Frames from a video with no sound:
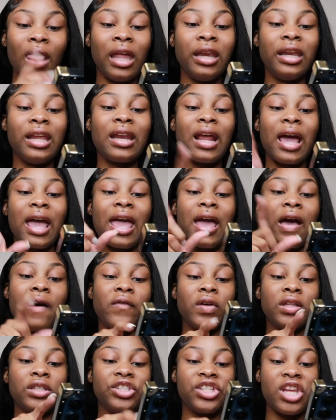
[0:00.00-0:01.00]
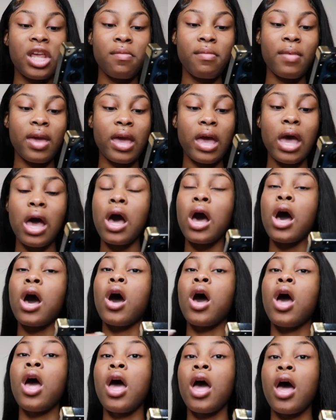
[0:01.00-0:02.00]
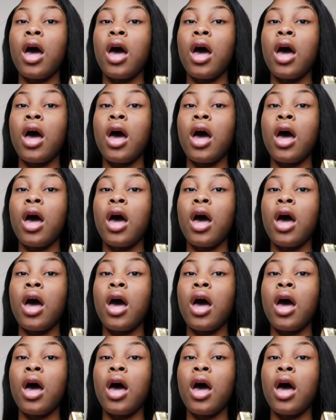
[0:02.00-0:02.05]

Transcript: Then I have Gmail.